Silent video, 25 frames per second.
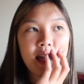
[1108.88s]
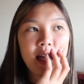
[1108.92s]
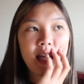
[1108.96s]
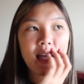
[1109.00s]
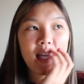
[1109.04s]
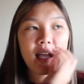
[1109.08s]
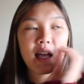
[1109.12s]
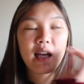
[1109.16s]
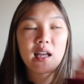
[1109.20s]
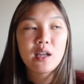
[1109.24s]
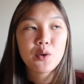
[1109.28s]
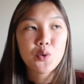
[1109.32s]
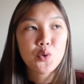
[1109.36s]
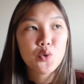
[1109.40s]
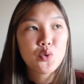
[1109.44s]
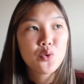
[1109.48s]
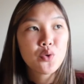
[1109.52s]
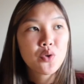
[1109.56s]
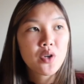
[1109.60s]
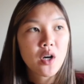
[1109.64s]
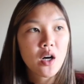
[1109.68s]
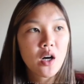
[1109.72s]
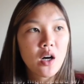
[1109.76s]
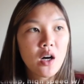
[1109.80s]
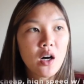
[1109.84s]
and
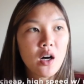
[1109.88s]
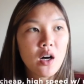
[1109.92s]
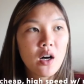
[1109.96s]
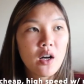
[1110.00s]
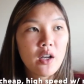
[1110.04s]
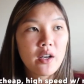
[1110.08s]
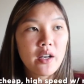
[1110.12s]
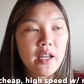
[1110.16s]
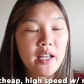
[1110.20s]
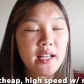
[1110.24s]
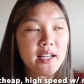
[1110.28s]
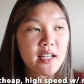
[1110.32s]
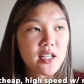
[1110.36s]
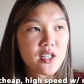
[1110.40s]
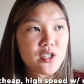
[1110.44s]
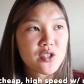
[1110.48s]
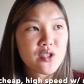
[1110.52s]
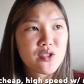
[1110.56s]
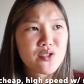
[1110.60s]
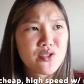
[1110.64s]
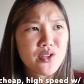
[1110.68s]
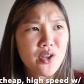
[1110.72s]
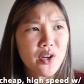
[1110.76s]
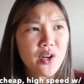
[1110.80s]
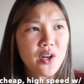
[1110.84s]
udon, and a
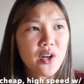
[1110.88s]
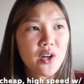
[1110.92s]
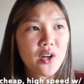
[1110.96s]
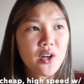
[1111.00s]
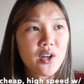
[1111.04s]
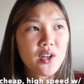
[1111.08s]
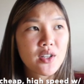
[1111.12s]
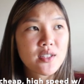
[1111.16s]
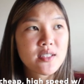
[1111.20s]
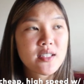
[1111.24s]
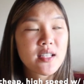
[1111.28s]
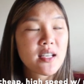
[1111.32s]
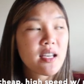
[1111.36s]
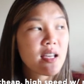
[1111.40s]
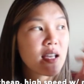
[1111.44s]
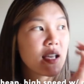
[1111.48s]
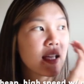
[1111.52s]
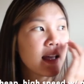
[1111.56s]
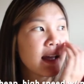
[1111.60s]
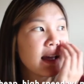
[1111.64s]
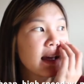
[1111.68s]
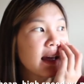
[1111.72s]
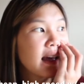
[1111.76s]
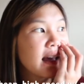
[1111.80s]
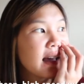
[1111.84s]
dessert,
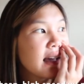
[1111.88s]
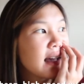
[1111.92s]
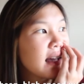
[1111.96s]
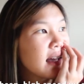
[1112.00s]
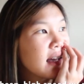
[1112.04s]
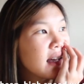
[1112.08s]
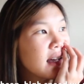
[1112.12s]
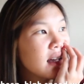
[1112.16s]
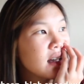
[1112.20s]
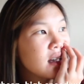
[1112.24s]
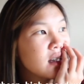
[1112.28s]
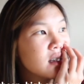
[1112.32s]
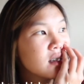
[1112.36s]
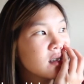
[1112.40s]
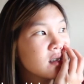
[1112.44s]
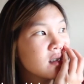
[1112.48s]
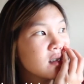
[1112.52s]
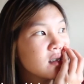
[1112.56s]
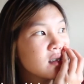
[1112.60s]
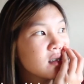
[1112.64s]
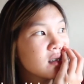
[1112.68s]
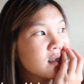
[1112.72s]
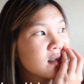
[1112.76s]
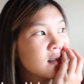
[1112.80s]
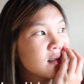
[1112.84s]

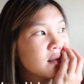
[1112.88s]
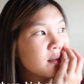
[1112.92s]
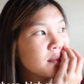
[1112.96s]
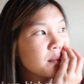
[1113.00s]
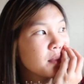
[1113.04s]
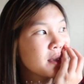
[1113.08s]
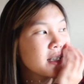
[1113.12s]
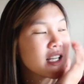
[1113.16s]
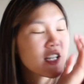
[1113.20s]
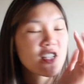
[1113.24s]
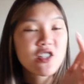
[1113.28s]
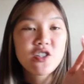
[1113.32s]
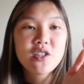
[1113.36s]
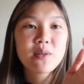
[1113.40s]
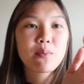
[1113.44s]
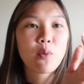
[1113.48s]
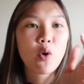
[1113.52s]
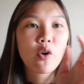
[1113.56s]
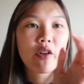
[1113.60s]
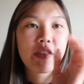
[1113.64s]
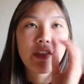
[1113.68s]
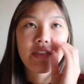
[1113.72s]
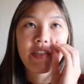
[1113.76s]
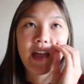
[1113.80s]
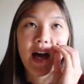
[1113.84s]
and potentially
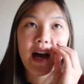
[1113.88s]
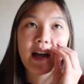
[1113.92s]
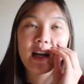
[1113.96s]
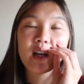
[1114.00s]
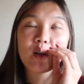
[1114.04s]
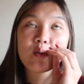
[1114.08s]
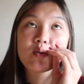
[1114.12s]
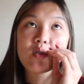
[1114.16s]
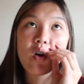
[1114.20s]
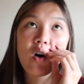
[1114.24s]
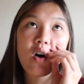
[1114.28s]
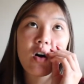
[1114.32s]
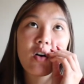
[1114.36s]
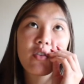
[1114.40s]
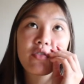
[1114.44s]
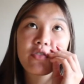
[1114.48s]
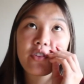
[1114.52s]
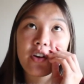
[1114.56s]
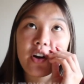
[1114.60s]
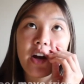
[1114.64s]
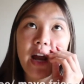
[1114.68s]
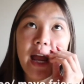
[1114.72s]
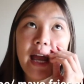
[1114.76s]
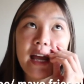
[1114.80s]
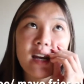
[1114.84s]
more than that, and it was all
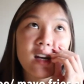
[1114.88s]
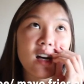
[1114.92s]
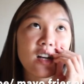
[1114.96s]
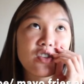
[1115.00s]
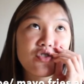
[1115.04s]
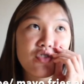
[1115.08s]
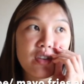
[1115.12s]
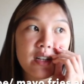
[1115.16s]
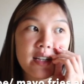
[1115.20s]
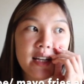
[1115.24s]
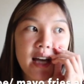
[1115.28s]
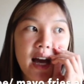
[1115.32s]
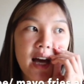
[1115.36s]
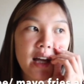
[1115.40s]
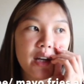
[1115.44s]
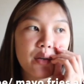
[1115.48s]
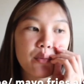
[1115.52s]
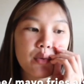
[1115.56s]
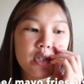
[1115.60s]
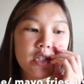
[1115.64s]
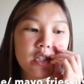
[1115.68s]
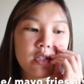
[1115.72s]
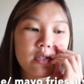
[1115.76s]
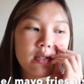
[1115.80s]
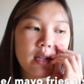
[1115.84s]
for 800 yen,
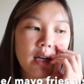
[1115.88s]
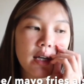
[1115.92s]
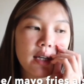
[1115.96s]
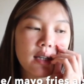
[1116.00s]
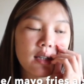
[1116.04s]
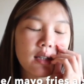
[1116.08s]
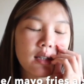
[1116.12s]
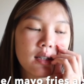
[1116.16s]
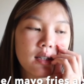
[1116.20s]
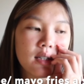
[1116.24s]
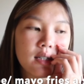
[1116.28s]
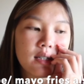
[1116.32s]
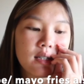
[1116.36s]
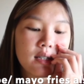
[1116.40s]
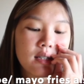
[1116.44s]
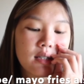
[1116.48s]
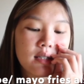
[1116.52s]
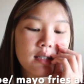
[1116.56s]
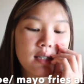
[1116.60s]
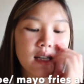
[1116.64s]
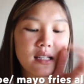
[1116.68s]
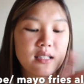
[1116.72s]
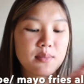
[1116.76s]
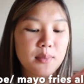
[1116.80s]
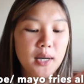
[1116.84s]
which is like
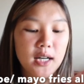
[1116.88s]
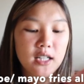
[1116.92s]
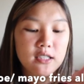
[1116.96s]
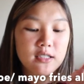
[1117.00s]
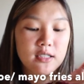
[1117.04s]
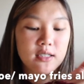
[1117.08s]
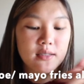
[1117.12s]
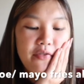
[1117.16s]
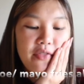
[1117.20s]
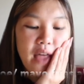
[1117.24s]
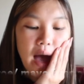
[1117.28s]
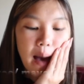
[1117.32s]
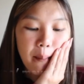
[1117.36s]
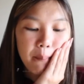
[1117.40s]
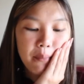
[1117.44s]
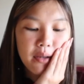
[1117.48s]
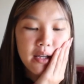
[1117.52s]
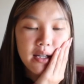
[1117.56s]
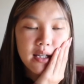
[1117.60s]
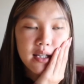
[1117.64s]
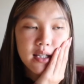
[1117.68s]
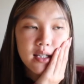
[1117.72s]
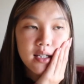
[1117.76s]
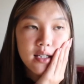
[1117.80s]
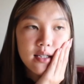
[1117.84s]
$6. That
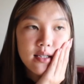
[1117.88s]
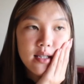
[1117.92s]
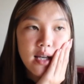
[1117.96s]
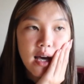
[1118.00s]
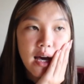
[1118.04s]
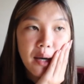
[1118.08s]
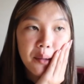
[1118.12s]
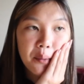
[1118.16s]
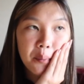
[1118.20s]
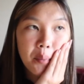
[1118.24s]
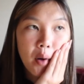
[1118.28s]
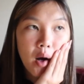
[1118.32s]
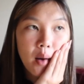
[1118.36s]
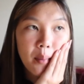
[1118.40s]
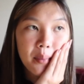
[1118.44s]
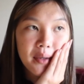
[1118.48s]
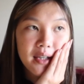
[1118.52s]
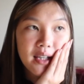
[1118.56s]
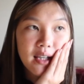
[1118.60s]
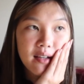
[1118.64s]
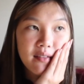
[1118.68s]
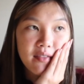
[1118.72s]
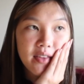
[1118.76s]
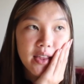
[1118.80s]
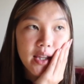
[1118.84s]
place, I would probably
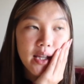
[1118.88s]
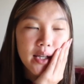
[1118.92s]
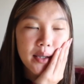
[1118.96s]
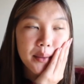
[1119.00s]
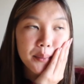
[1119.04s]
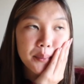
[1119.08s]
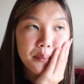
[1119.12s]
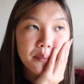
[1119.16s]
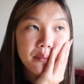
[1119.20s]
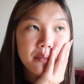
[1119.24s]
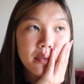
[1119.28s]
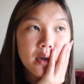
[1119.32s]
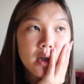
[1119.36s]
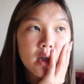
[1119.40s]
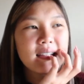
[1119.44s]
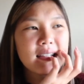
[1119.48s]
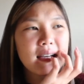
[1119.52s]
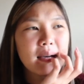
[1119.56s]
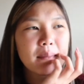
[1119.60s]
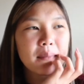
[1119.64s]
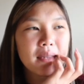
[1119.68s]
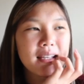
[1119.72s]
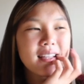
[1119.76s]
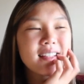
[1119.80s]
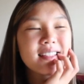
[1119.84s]
give them,
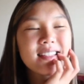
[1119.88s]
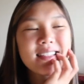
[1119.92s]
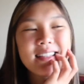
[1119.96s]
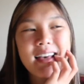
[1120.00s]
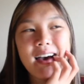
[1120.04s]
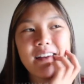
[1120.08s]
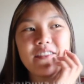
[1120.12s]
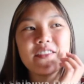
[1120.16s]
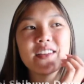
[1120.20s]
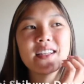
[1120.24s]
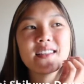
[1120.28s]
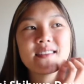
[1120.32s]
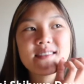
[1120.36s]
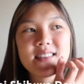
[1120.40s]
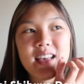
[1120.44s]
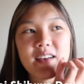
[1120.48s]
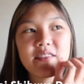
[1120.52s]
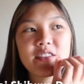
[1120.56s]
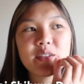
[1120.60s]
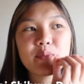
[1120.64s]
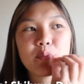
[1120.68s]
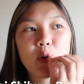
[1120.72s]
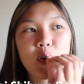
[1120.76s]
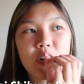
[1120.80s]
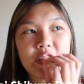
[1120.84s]
yeah, like a
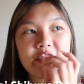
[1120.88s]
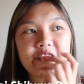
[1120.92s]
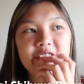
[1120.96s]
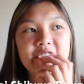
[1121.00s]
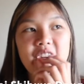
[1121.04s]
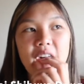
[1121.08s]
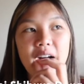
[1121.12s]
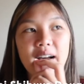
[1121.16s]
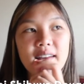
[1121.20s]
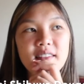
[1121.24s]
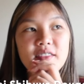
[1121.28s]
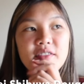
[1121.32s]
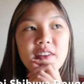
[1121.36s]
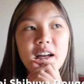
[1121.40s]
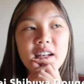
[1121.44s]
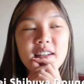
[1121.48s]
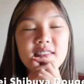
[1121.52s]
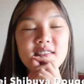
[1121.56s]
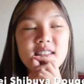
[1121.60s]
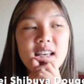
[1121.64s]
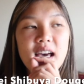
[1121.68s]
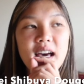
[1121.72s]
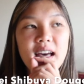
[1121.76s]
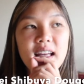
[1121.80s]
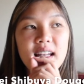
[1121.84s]
7.5 out
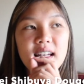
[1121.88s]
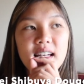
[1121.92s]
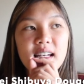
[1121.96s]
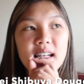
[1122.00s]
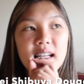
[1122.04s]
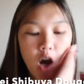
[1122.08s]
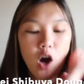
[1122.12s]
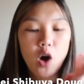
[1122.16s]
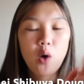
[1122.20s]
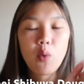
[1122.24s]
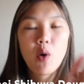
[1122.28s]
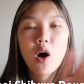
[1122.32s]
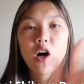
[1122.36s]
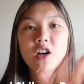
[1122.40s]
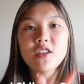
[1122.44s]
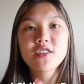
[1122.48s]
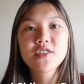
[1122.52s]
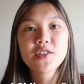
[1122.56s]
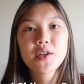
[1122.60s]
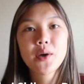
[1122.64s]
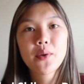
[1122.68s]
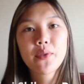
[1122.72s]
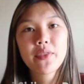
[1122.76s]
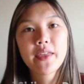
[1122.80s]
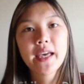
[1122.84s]
of 10. Oh,
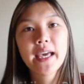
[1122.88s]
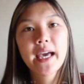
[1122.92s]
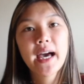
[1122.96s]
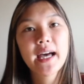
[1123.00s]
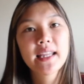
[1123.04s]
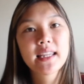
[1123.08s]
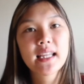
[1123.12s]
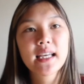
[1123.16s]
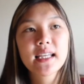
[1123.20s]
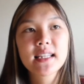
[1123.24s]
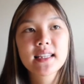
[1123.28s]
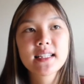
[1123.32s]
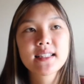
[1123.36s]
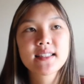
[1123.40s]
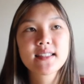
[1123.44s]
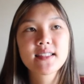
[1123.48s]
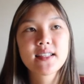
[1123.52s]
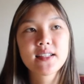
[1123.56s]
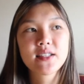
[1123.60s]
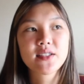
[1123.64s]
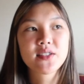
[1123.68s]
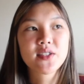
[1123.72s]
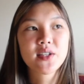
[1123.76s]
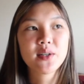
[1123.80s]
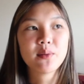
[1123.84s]
also they had like this
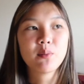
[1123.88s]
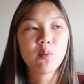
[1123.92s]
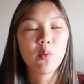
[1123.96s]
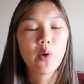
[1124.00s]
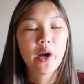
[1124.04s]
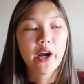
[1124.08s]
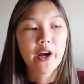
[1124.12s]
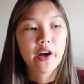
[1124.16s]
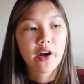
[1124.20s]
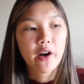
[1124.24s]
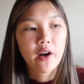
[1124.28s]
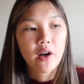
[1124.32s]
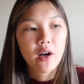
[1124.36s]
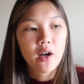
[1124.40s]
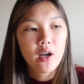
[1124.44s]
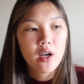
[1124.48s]
system where,